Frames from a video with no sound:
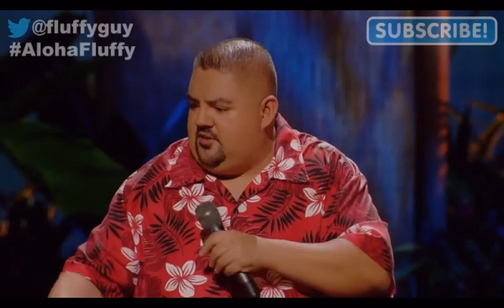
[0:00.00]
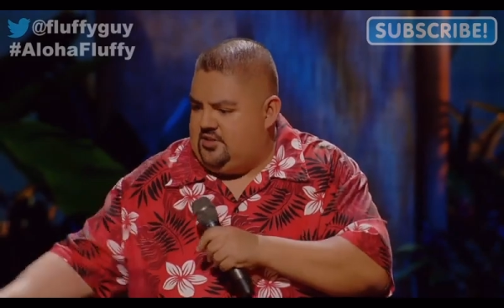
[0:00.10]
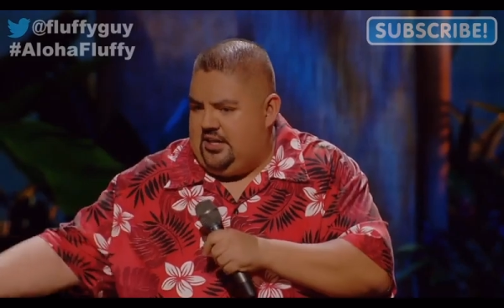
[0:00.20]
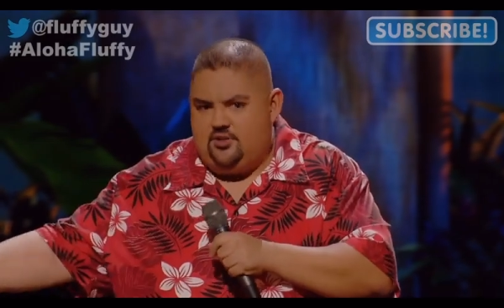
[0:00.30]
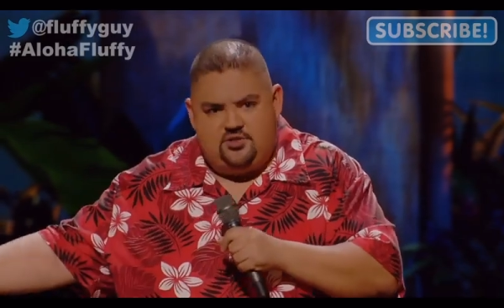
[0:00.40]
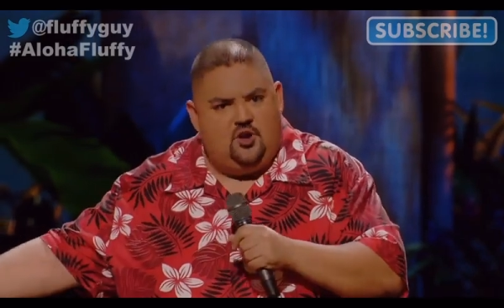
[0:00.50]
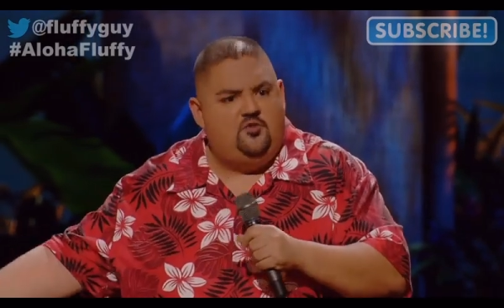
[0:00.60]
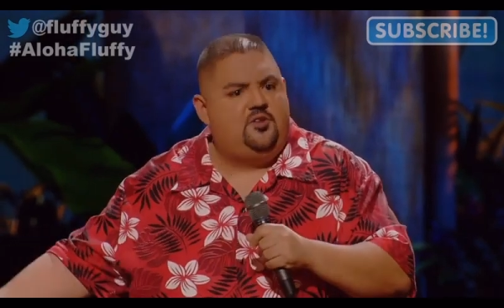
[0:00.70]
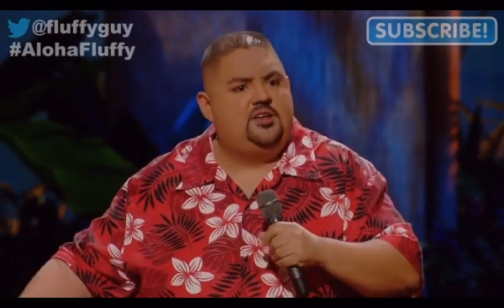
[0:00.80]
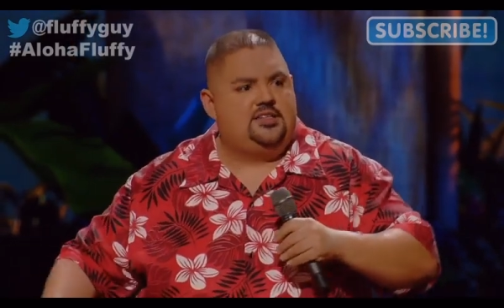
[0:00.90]
there's leather
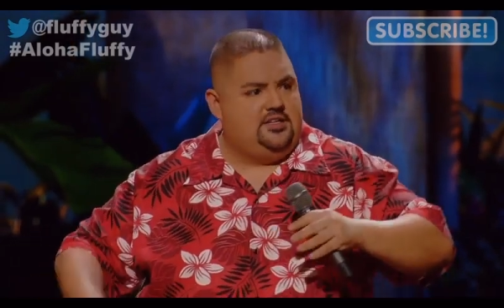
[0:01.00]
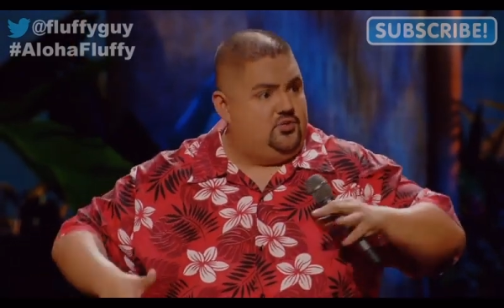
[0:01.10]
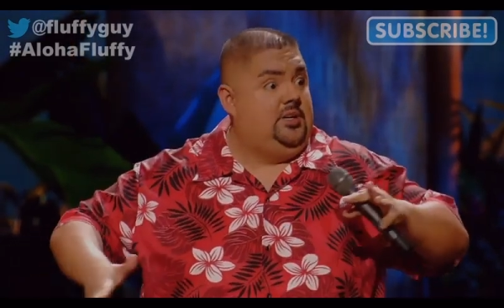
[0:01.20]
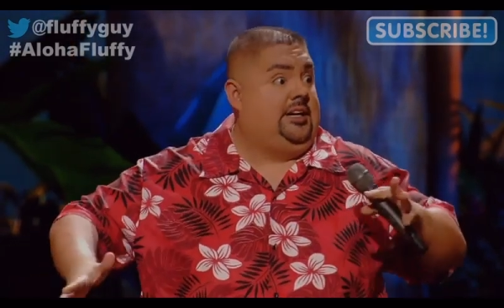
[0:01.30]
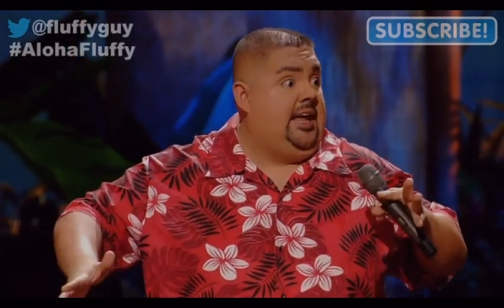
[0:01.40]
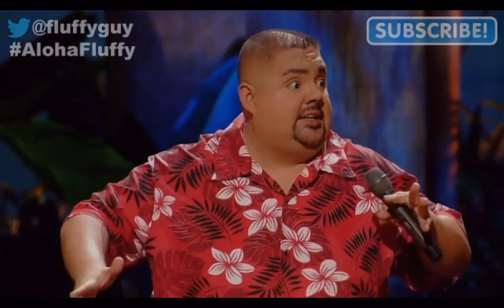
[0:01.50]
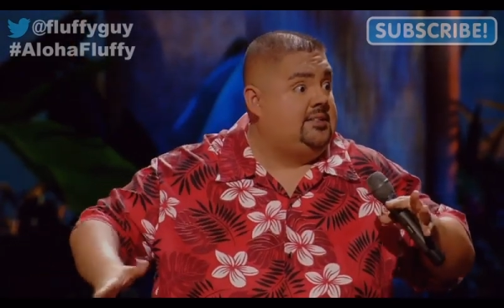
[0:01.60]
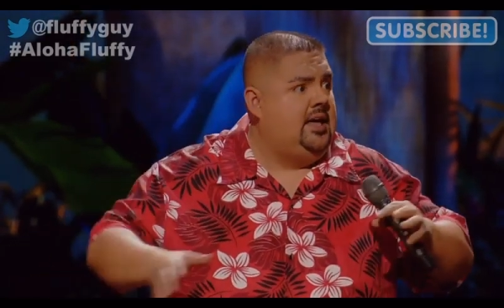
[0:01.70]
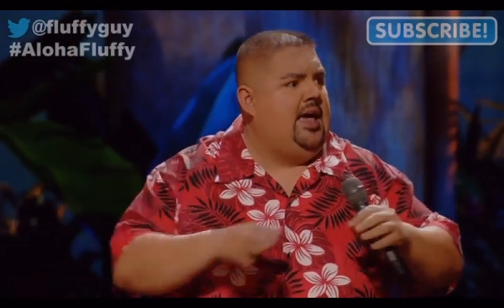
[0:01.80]
sofas, and it's really nice.